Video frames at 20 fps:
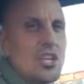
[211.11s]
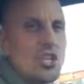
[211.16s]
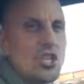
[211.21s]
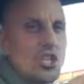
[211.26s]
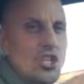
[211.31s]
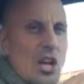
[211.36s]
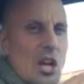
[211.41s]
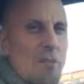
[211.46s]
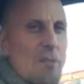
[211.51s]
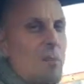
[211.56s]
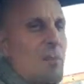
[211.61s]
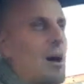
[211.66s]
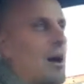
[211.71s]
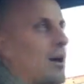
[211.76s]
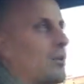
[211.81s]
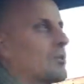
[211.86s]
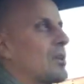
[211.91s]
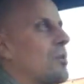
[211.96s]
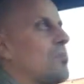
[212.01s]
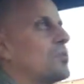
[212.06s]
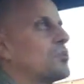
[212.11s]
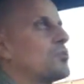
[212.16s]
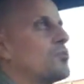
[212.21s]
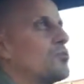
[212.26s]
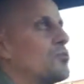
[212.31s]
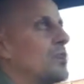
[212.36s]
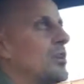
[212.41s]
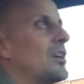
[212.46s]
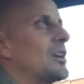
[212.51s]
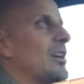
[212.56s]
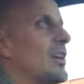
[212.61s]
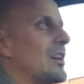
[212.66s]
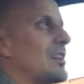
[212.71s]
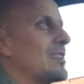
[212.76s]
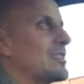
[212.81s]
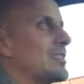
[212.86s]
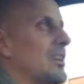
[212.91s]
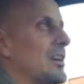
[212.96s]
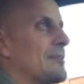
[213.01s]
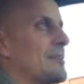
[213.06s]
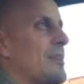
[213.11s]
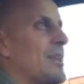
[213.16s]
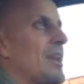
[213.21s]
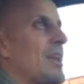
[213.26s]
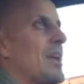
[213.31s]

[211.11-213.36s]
and shame about, I want you to realize that